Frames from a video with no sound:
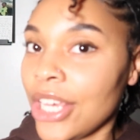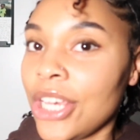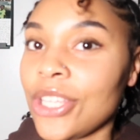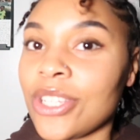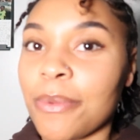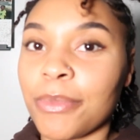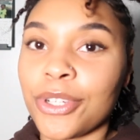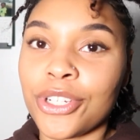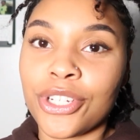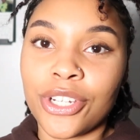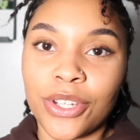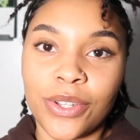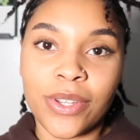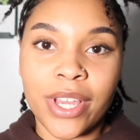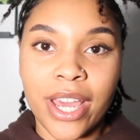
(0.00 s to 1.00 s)
so I'm going to show
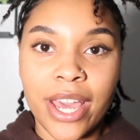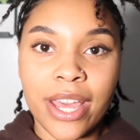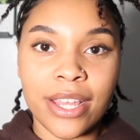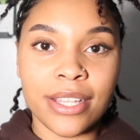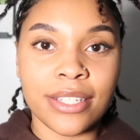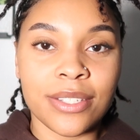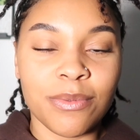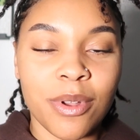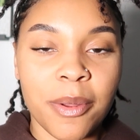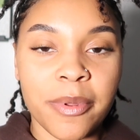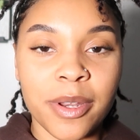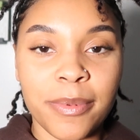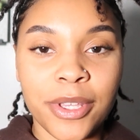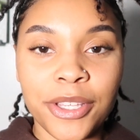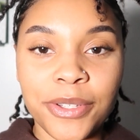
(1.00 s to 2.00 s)
you guys what I'm going
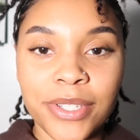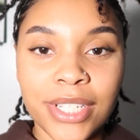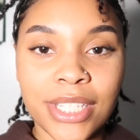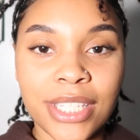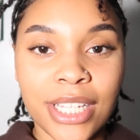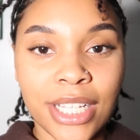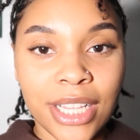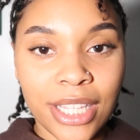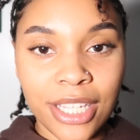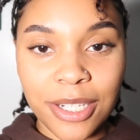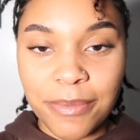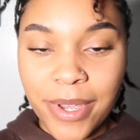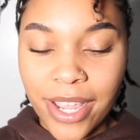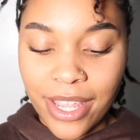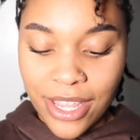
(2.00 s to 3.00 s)
to be using to
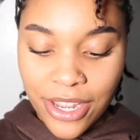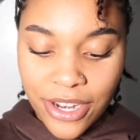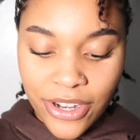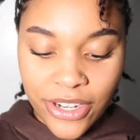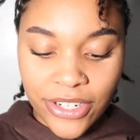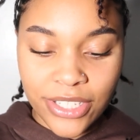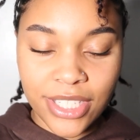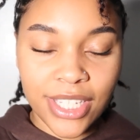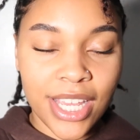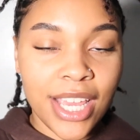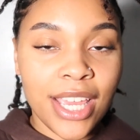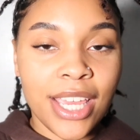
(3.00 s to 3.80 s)
clean my ears.